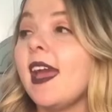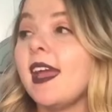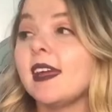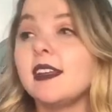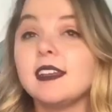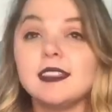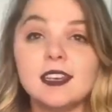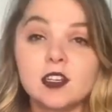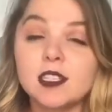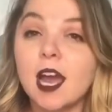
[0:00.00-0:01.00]
And
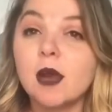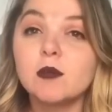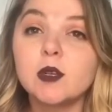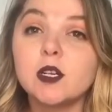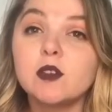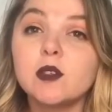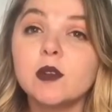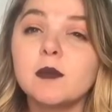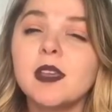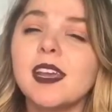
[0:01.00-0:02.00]
there's times where you just
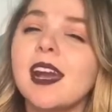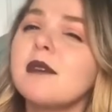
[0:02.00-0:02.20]
want to be like,